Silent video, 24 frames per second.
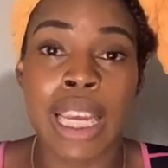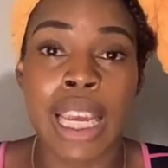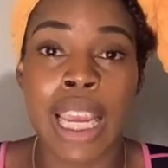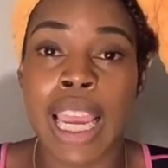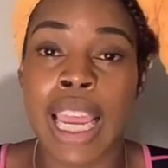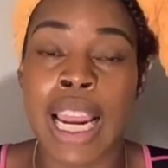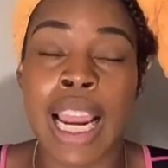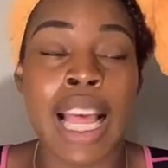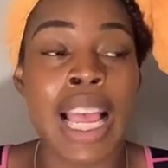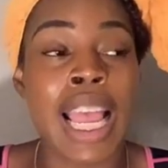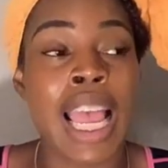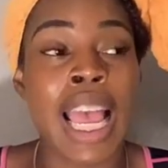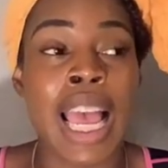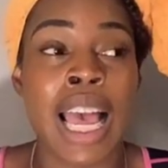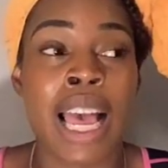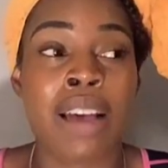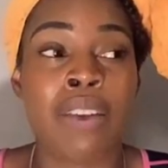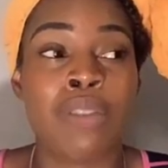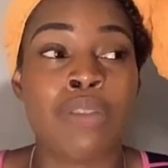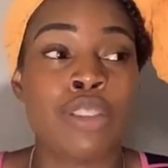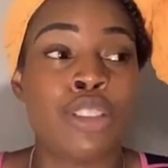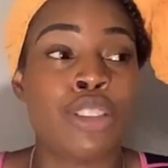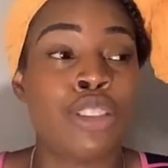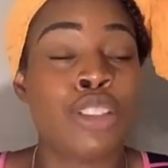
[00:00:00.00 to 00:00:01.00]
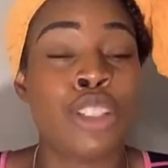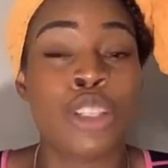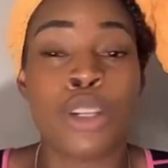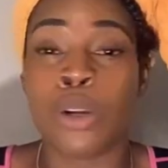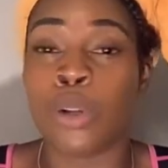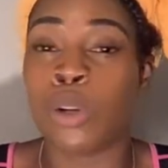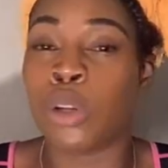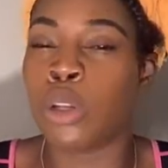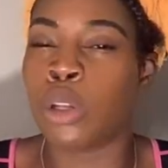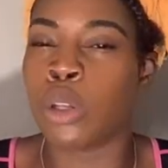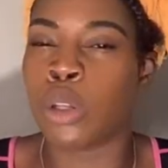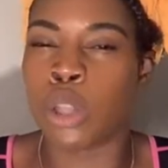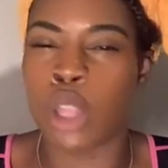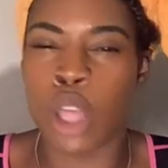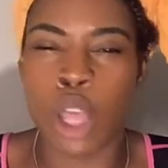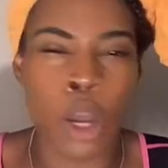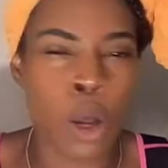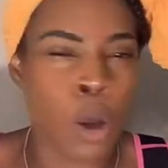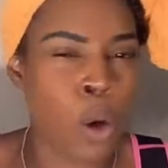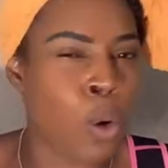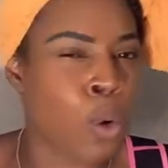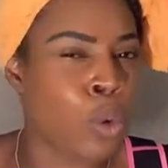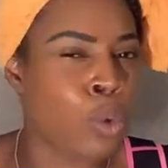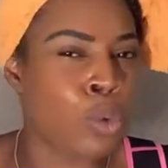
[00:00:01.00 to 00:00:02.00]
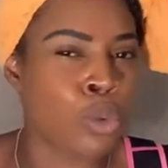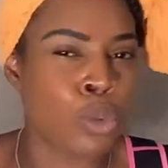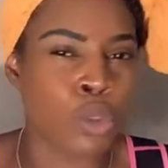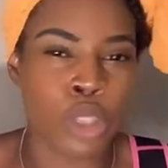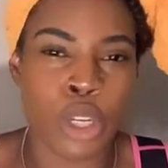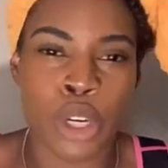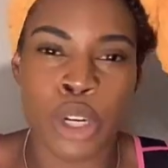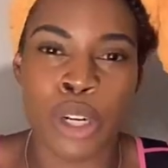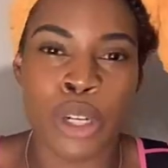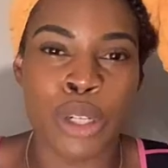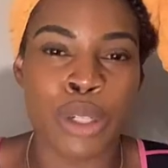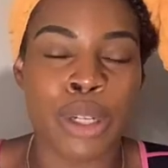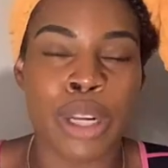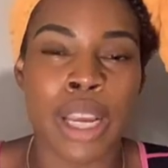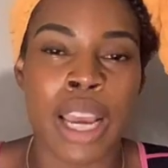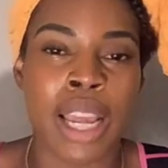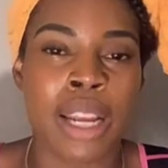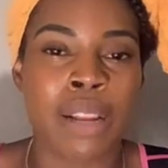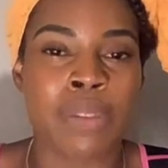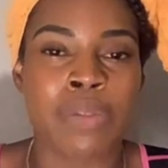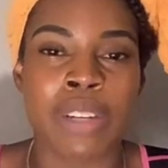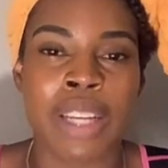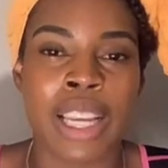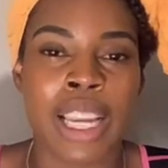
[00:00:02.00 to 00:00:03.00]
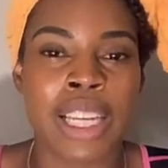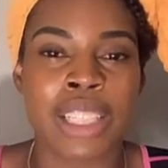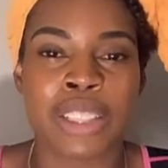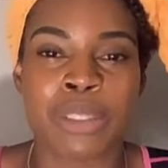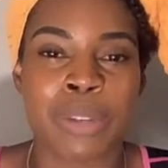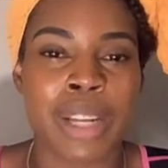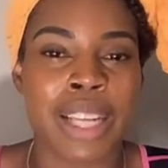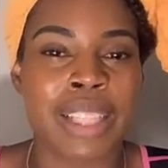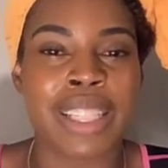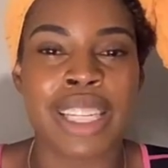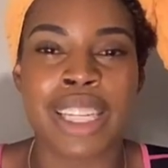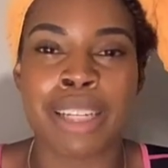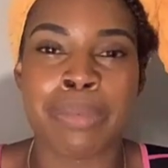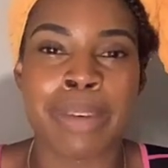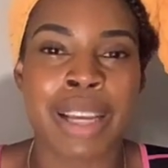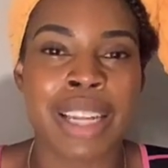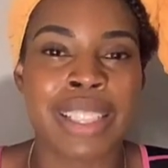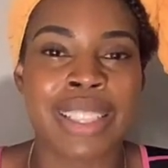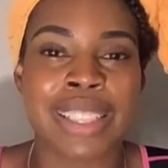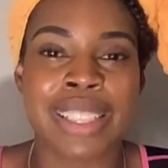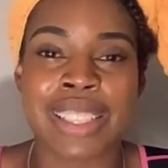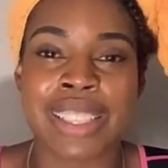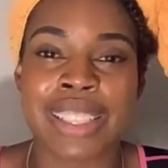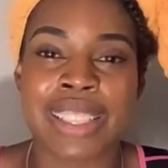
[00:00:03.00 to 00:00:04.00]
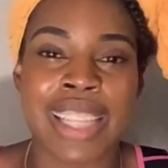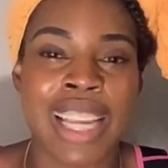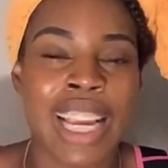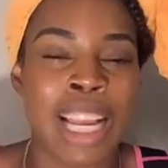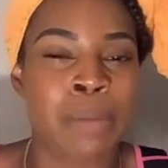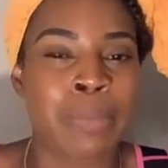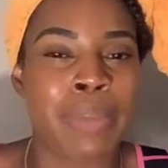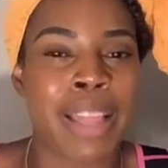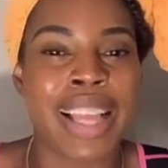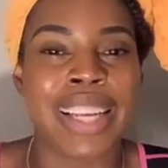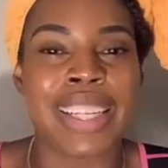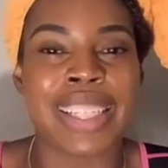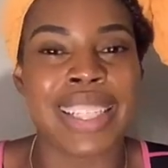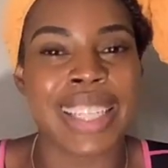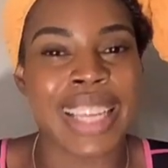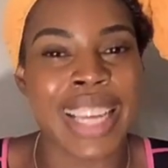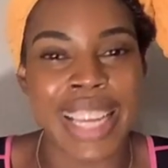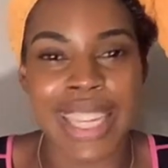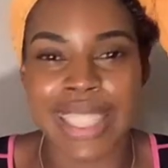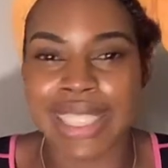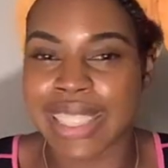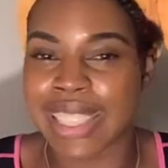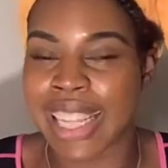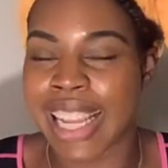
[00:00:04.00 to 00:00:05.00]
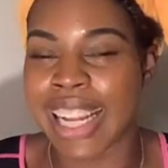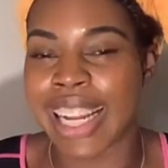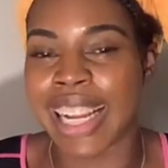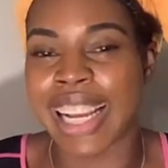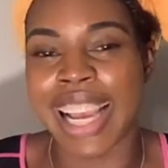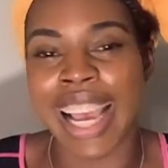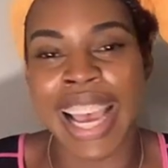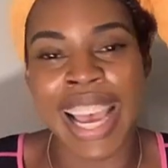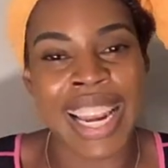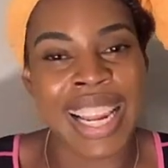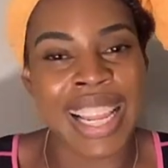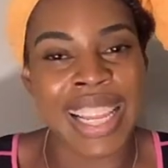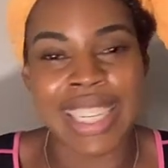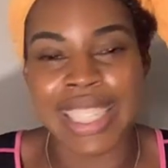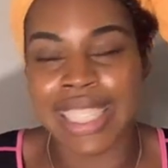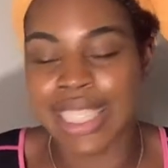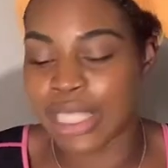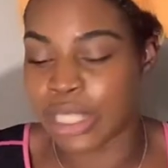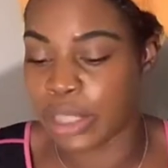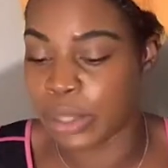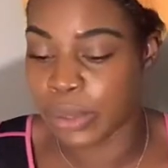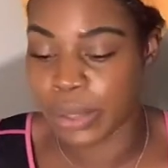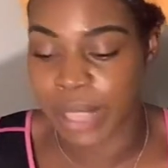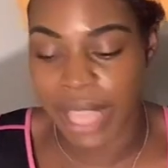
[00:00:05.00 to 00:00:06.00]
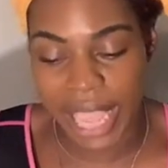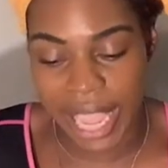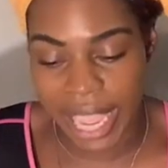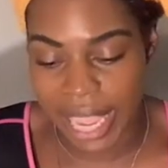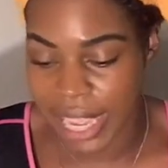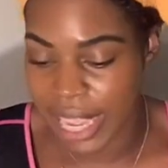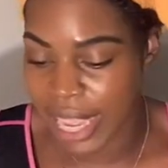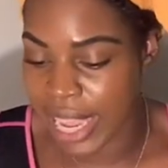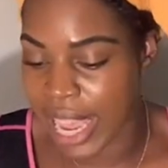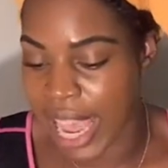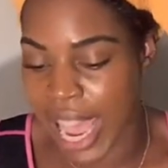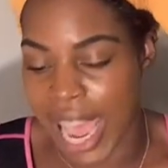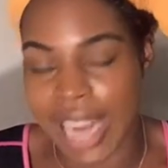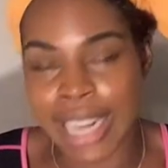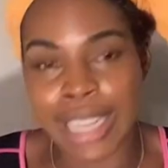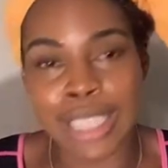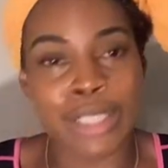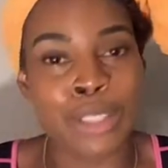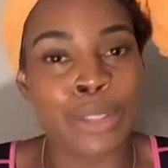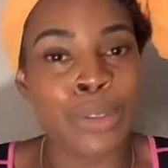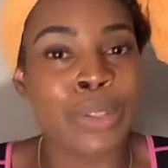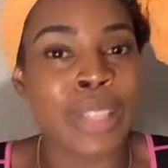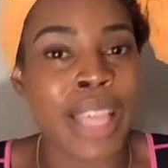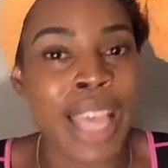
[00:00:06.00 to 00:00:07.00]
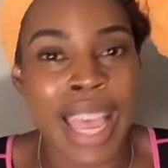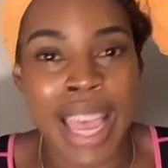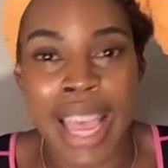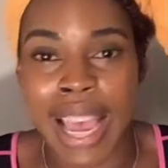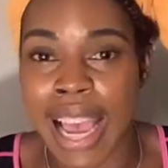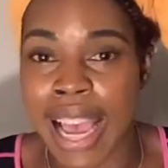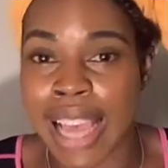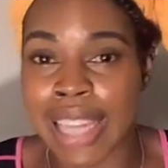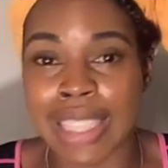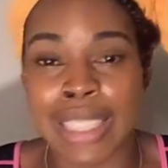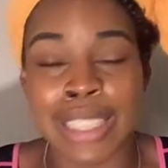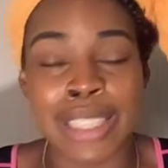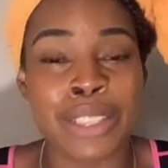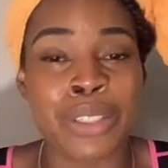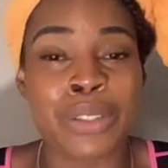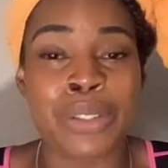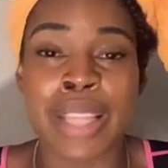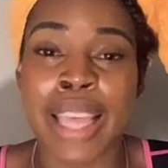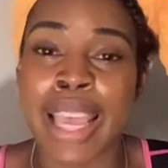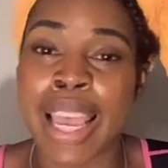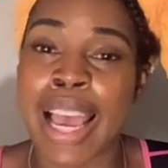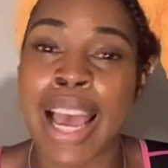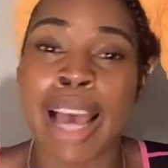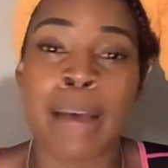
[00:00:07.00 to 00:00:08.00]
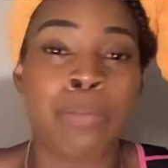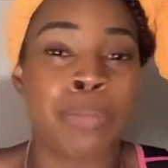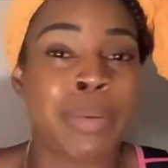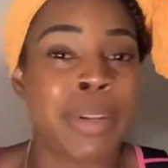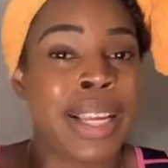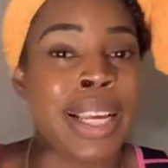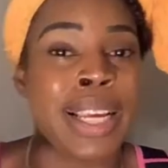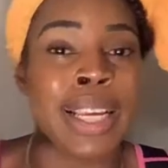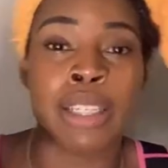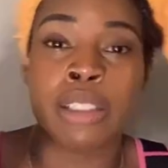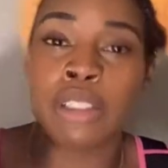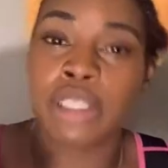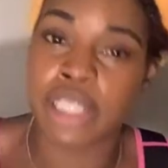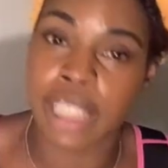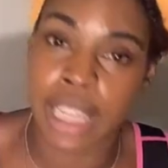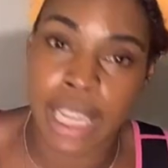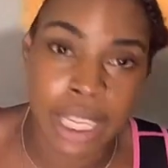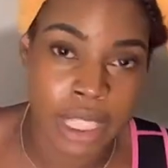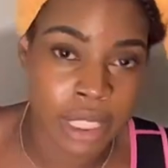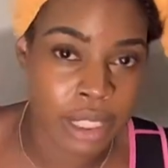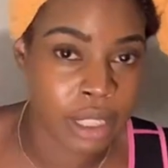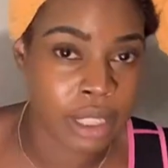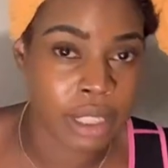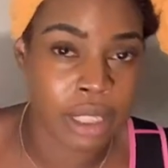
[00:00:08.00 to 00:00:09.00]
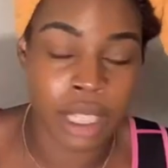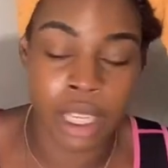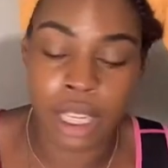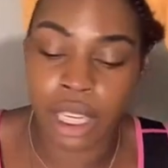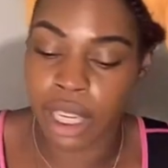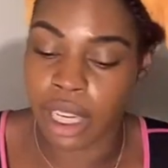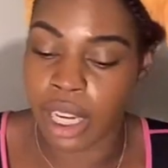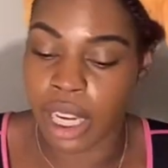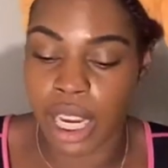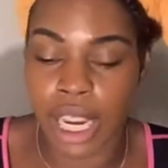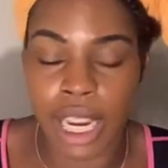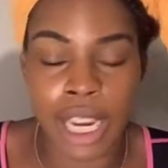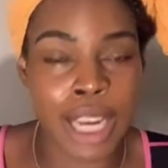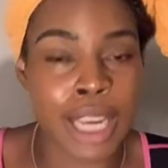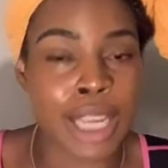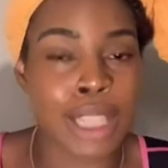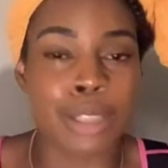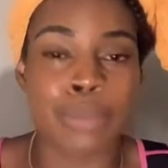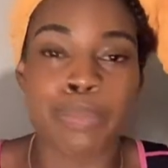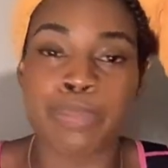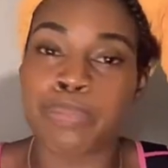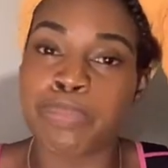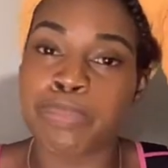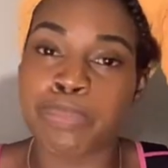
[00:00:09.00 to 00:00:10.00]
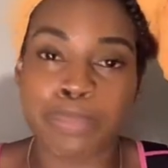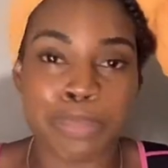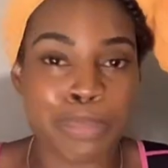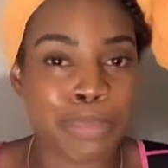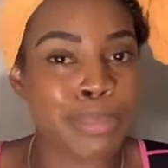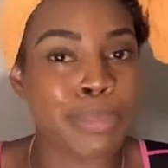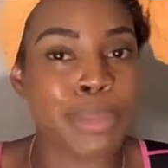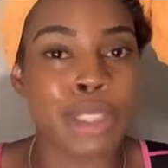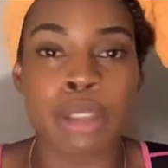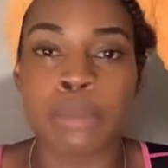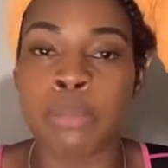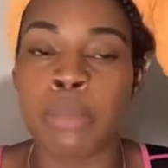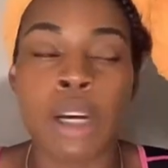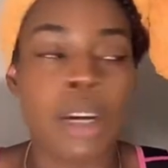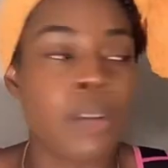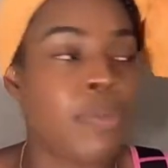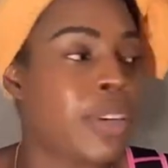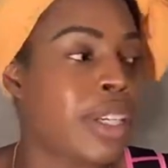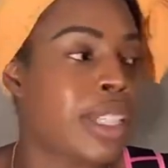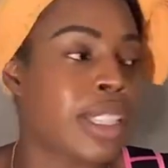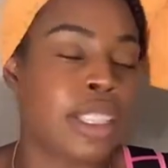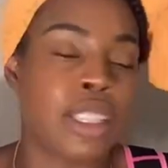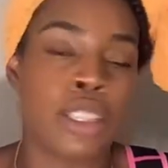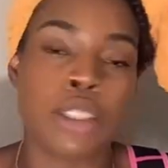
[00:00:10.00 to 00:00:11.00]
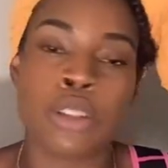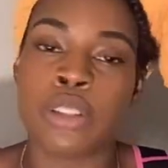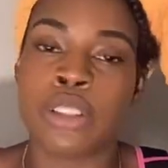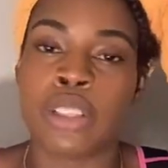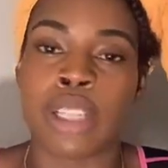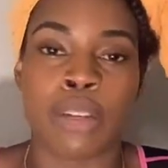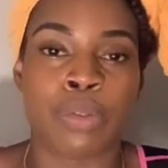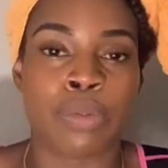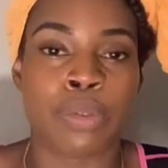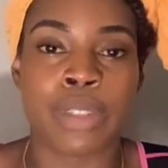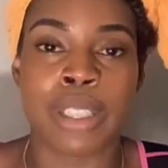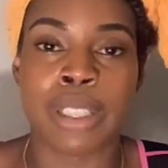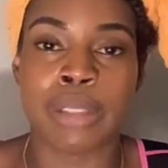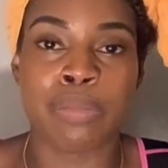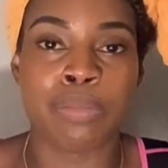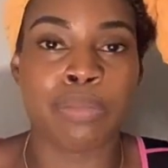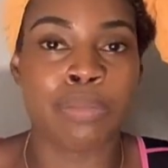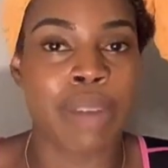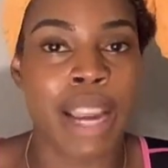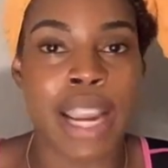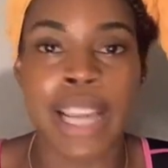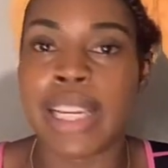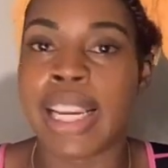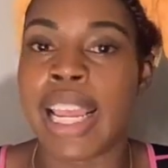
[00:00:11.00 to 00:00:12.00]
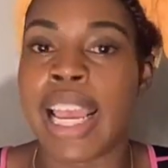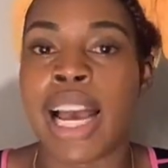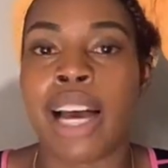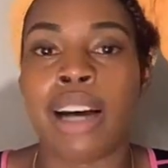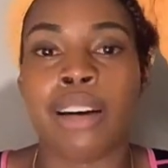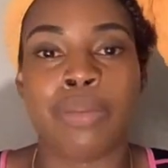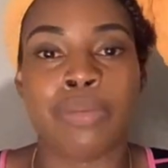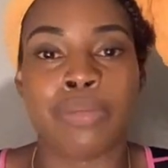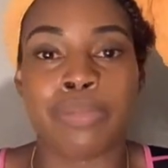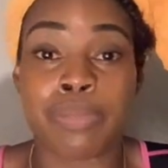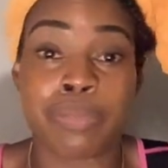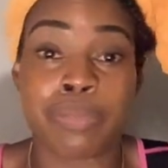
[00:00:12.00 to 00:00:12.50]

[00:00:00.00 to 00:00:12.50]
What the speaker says: And I have still long-term gratification. When I think about it to this day, I'm like, yes, thank God I didn't do that. I didn't do that. I didn't do that. I played chess, and the motherfucker's still suffering right now.